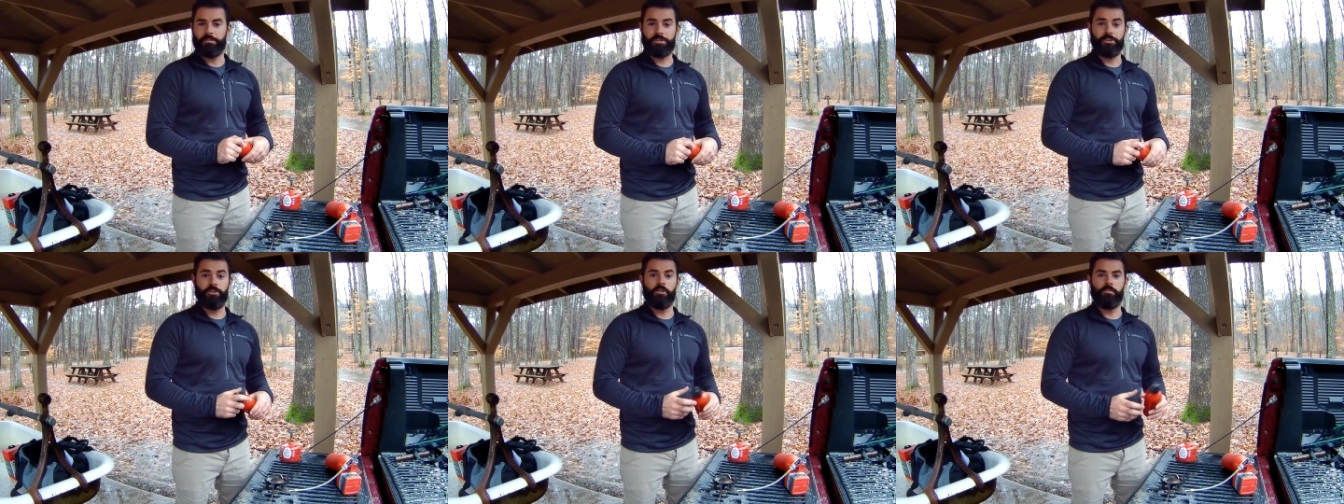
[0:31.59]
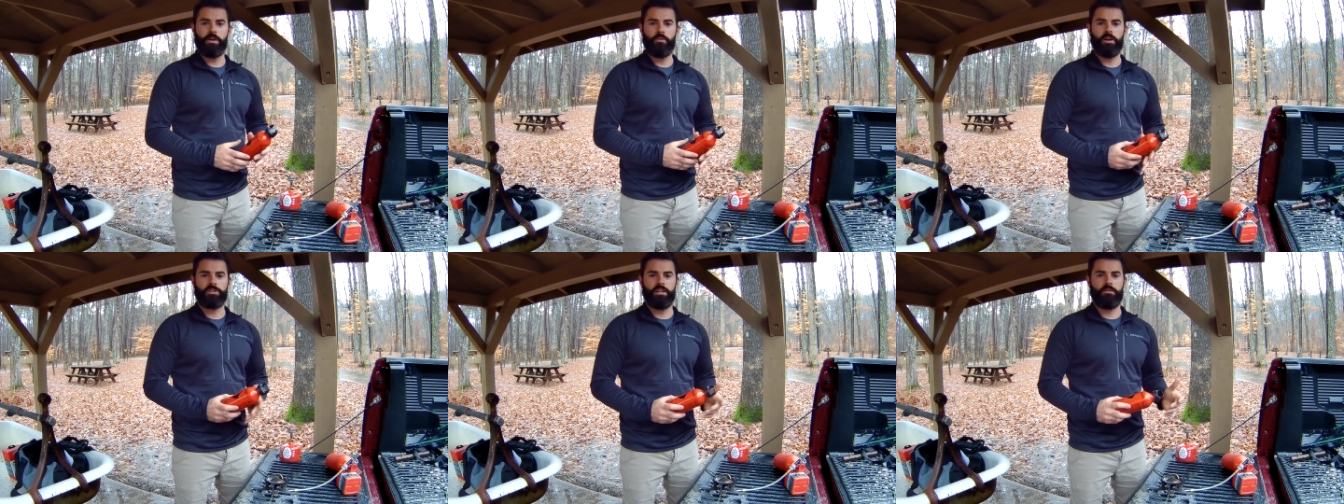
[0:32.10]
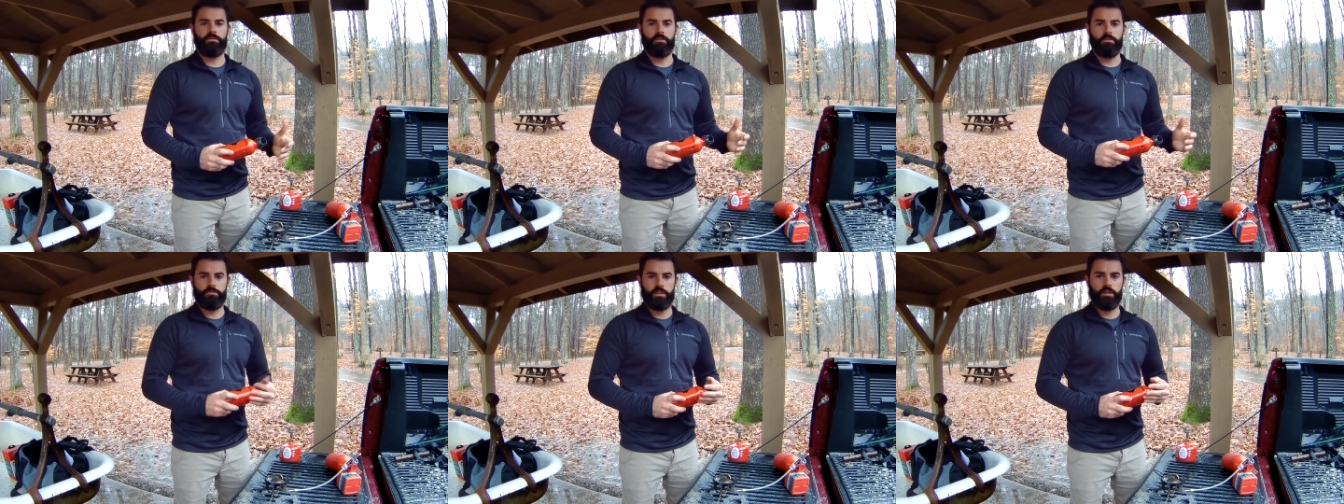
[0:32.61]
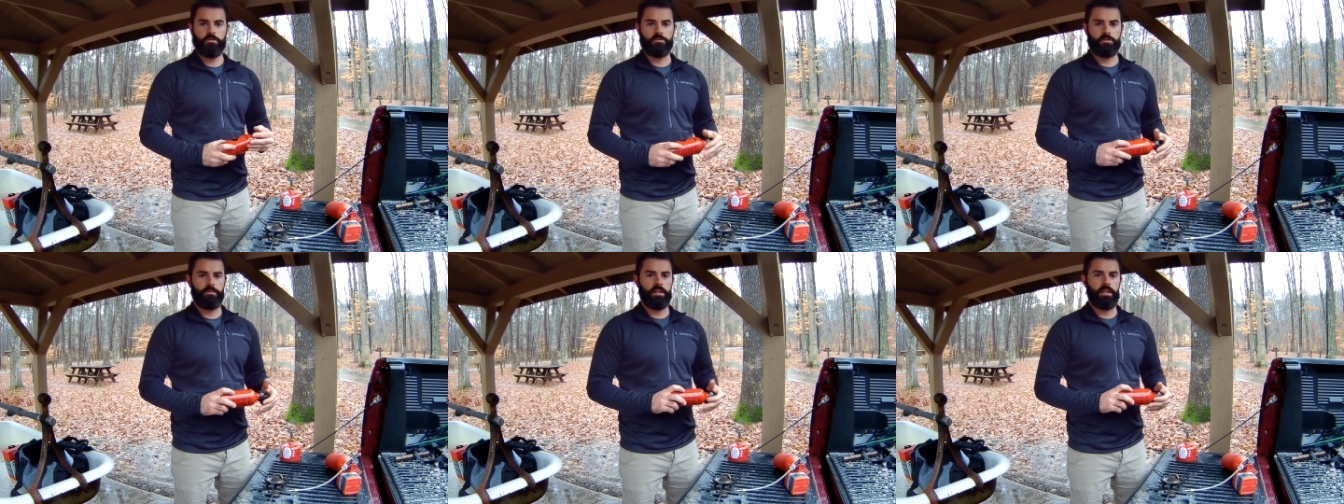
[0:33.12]
So be watching out for those videos.
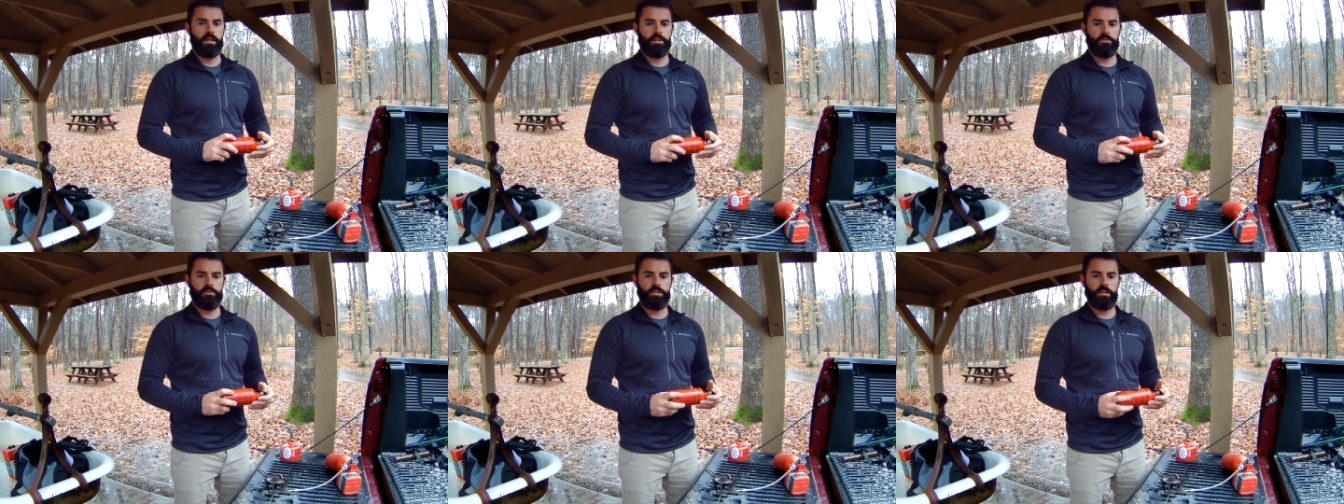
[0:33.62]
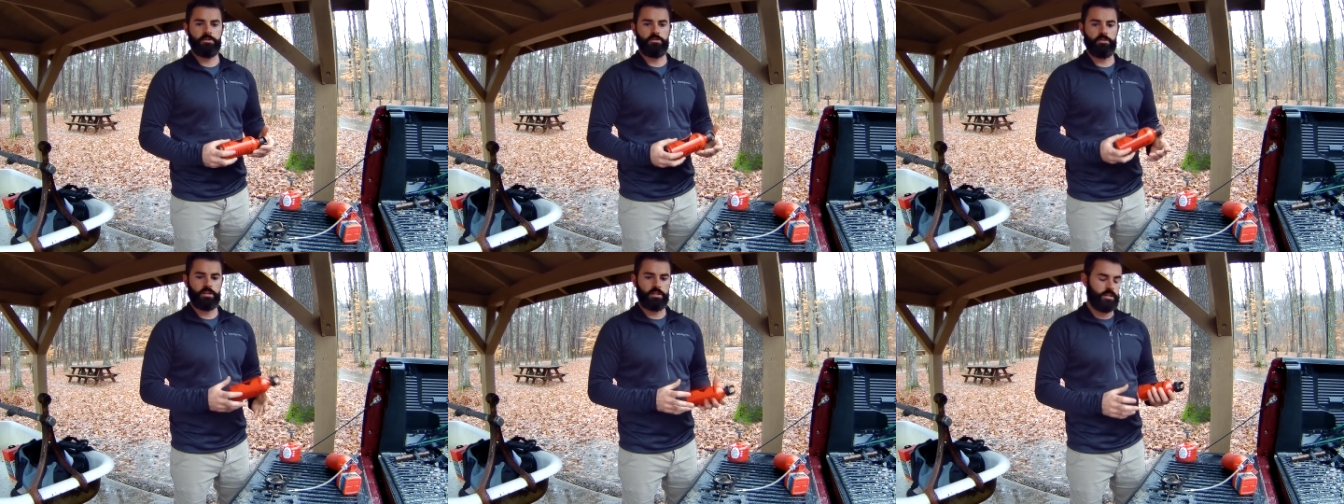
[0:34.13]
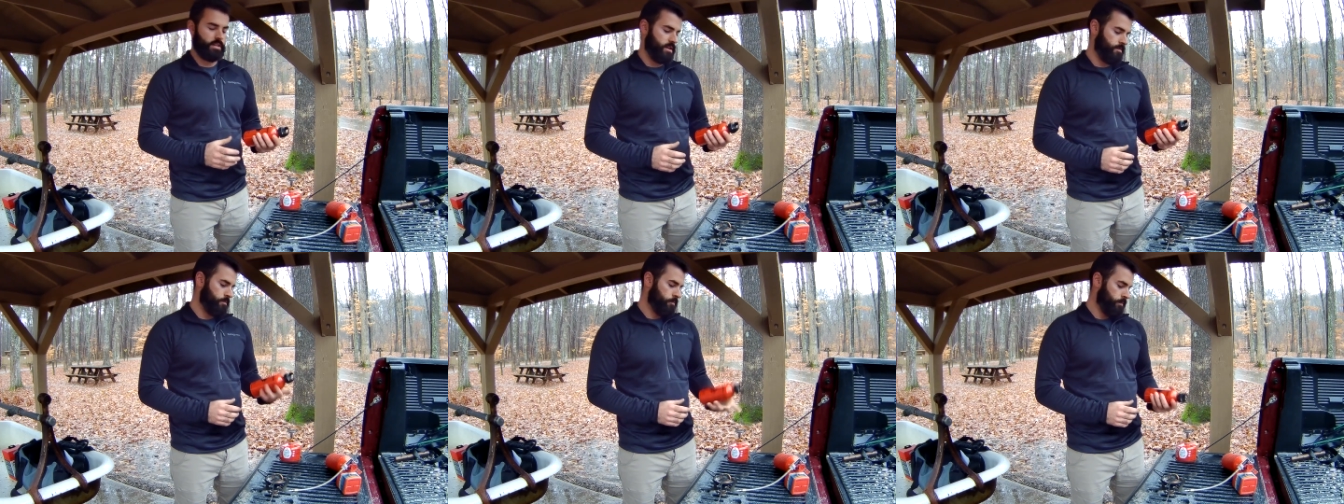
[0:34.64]
There's going to be a lot of good tips and tricks in there.